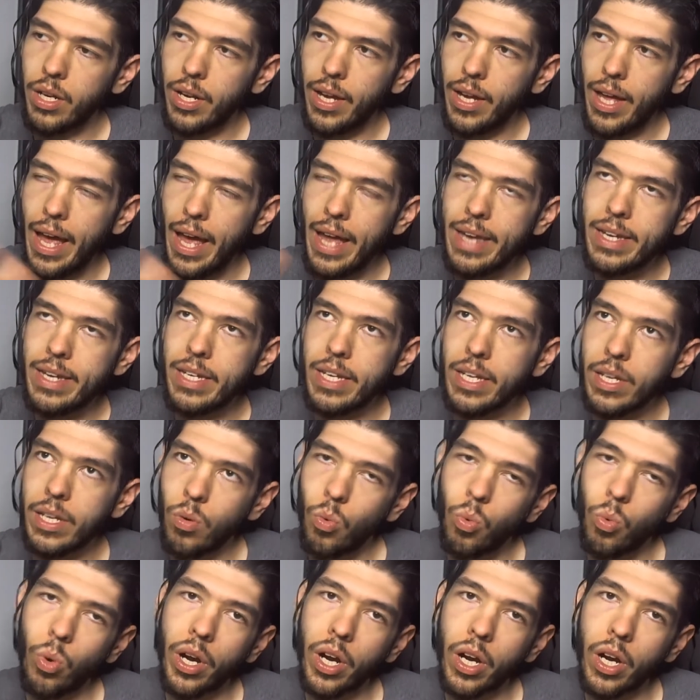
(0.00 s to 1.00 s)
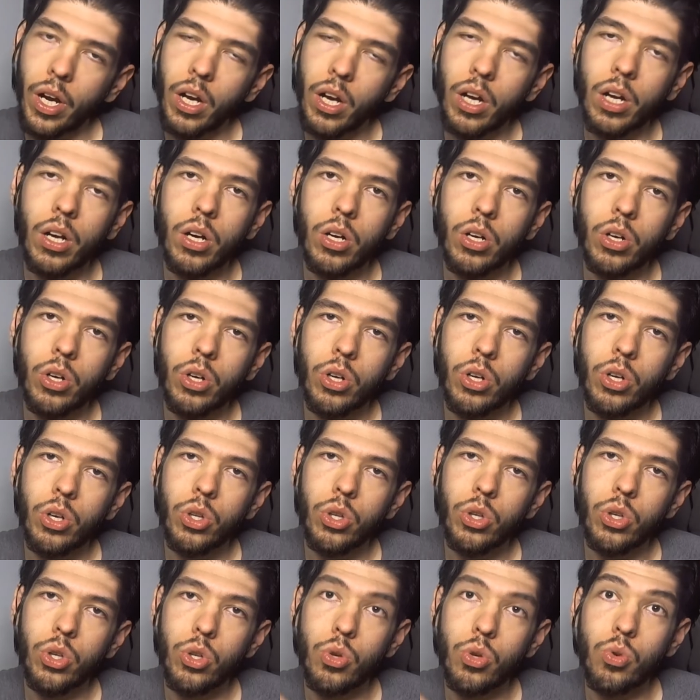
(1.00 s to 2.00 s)
ending where
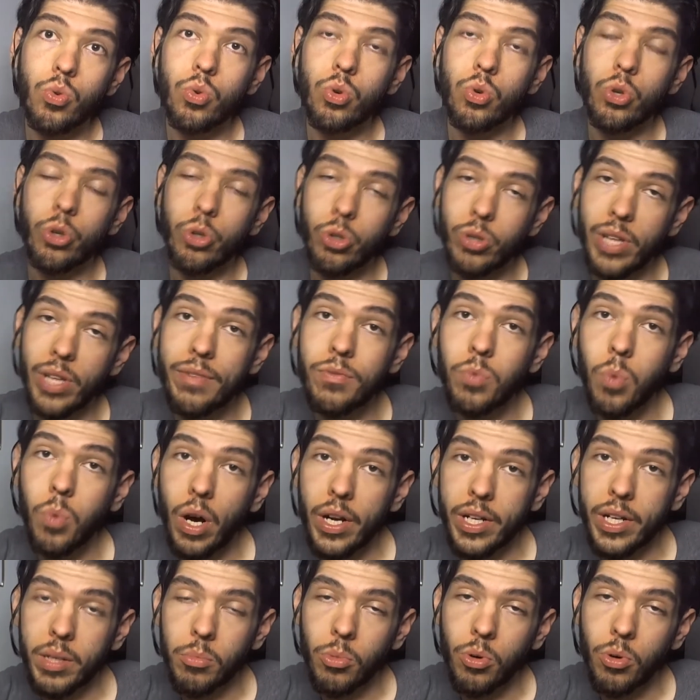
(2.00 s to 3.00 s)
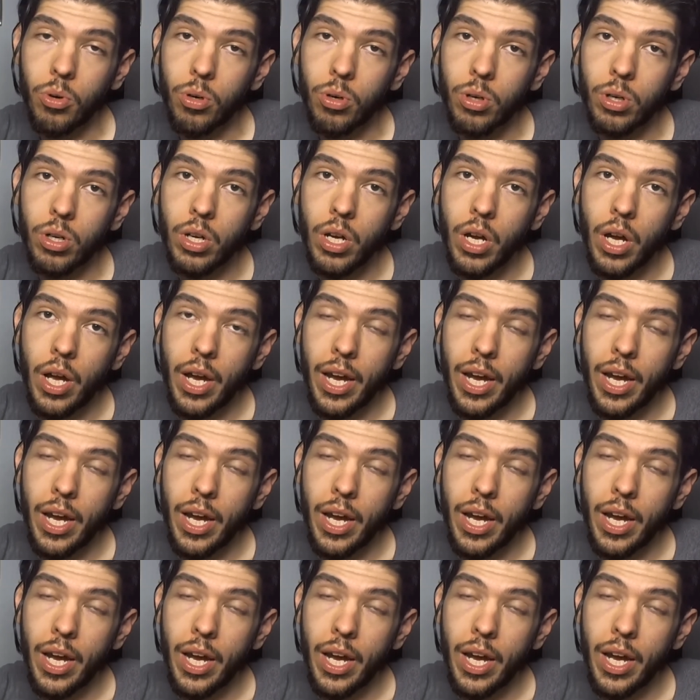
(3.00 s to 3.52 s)
you're left wanting more,